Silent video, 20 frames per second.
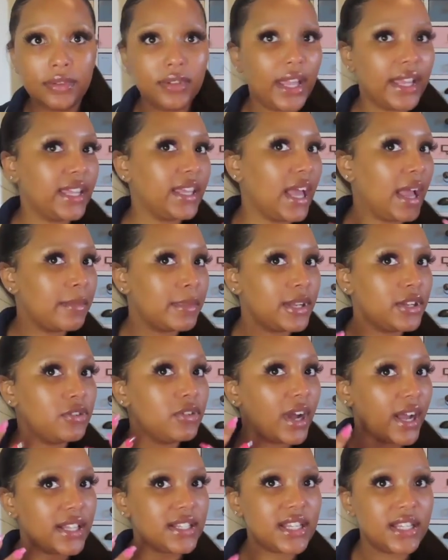Like, I mean, you
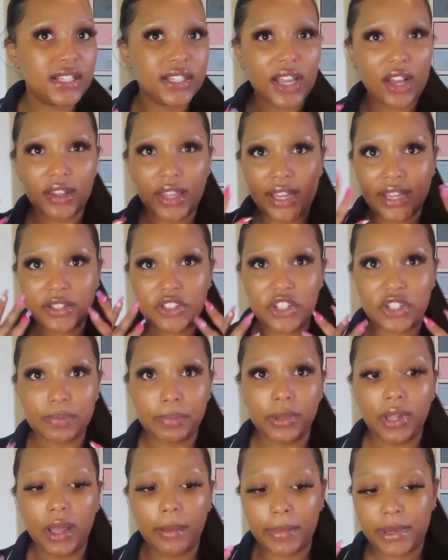guys can tell, like
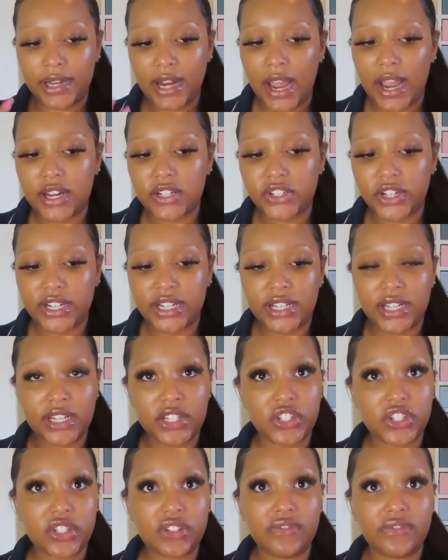just plump and hydrated
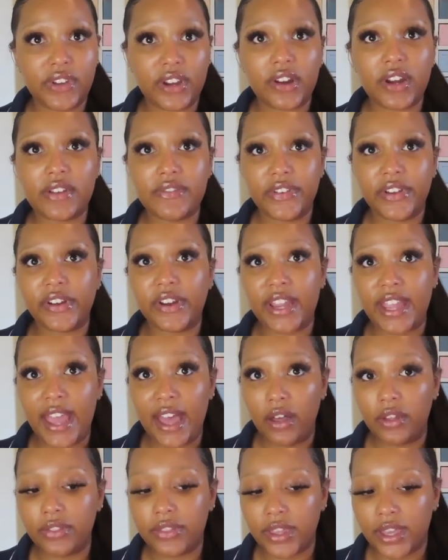and just very, very
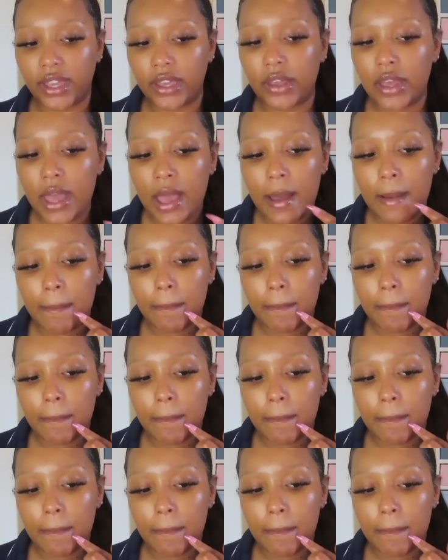healthy.